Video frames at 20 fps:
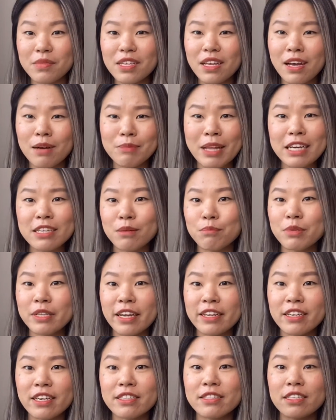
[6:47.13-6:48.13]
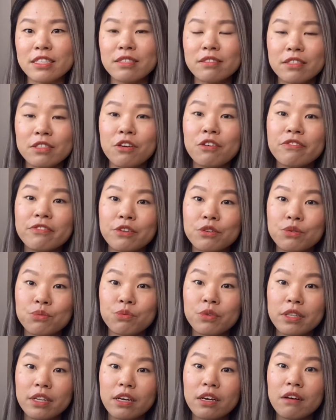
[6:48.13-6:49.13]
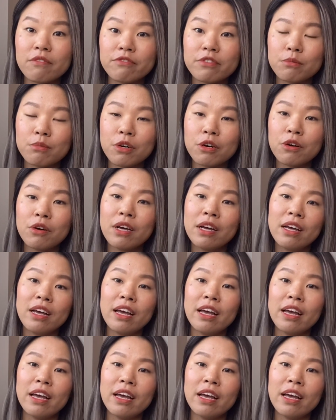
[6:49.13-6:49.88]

I'm not complaining. This still feels really comfortable,